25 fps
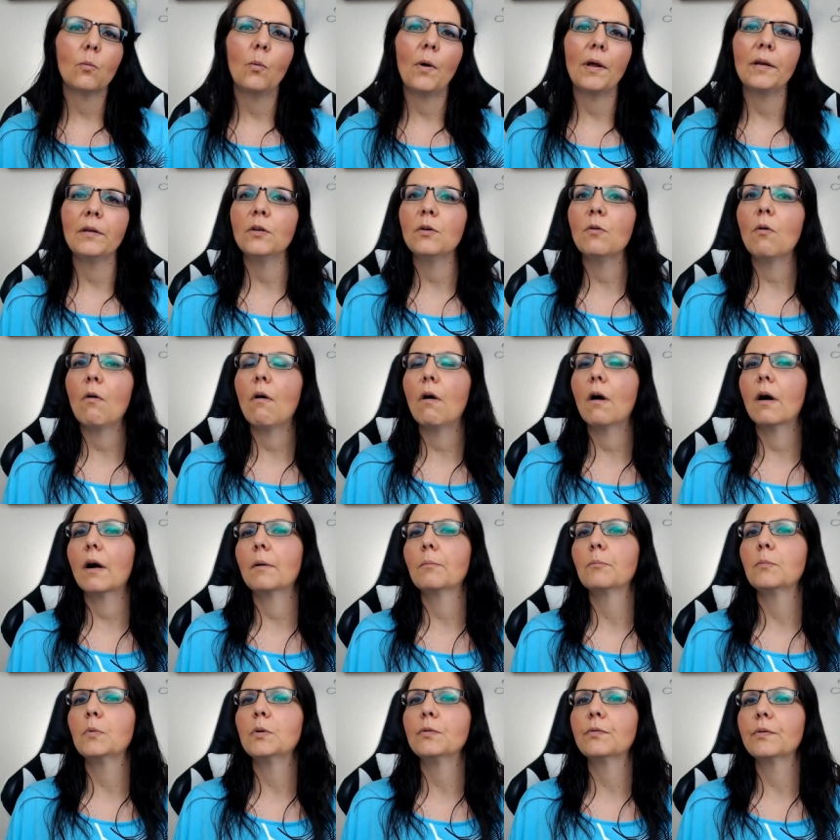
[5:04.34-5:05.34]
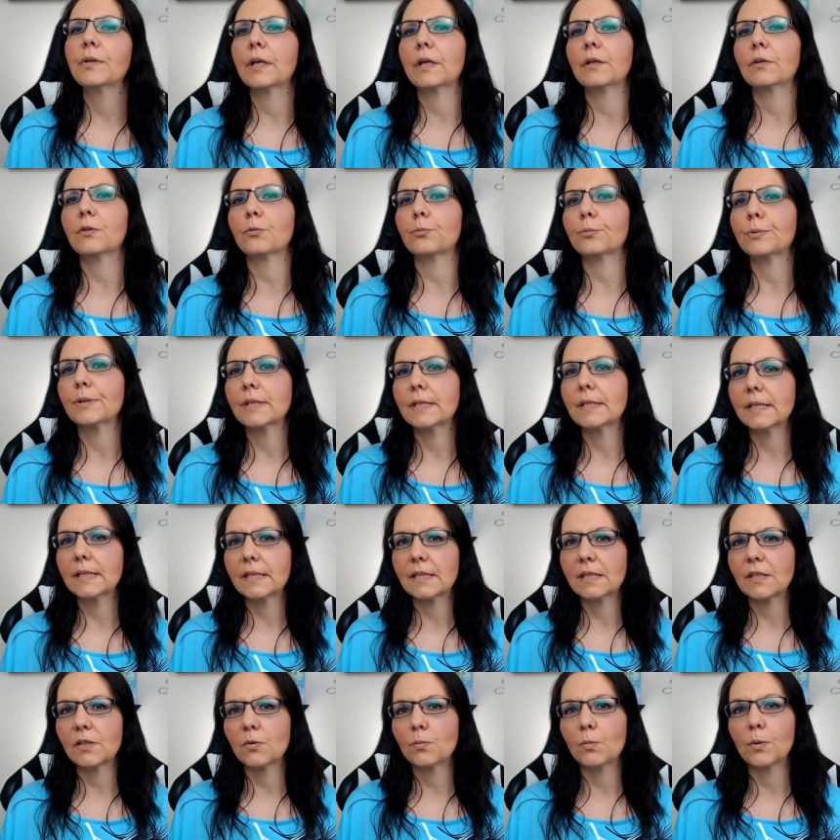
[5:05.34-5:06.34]
when you are moving into
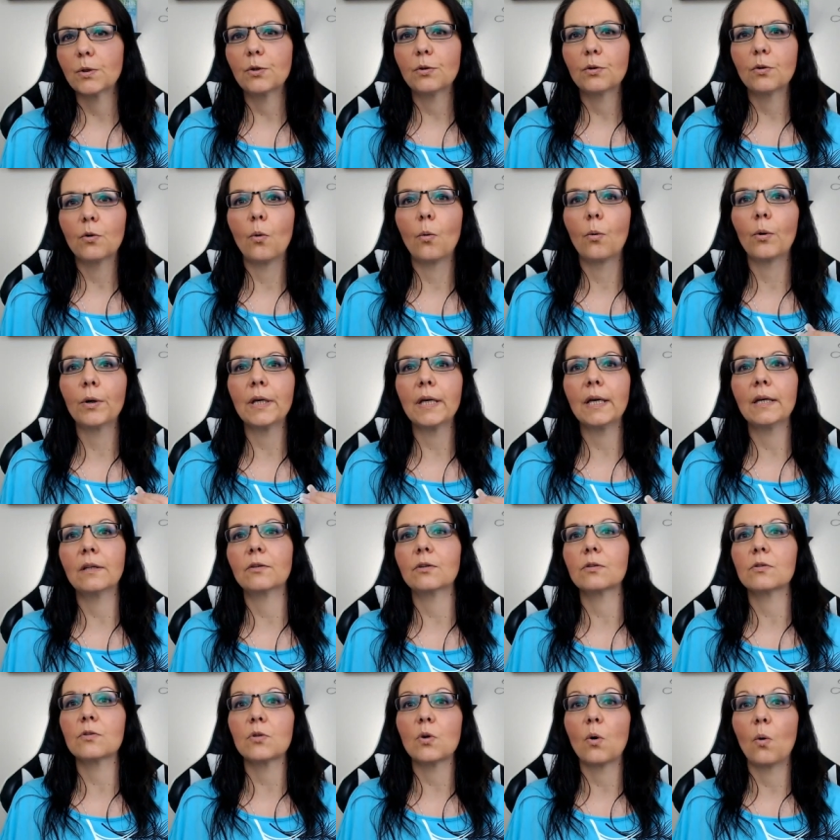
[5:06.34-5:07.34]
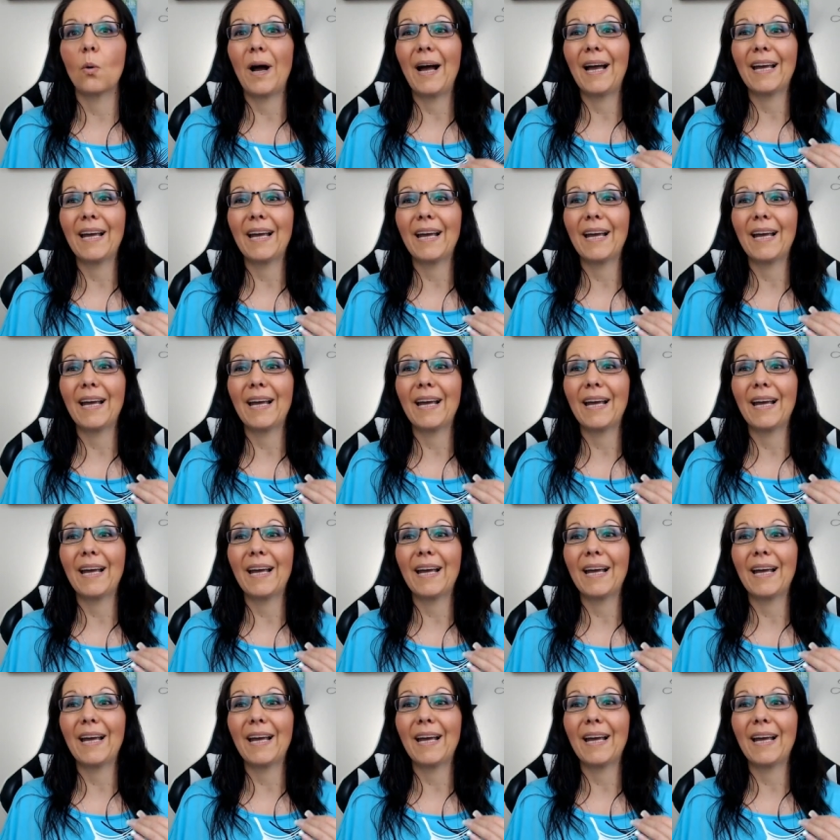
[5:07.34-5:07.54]
resistance, when you're going into this whole,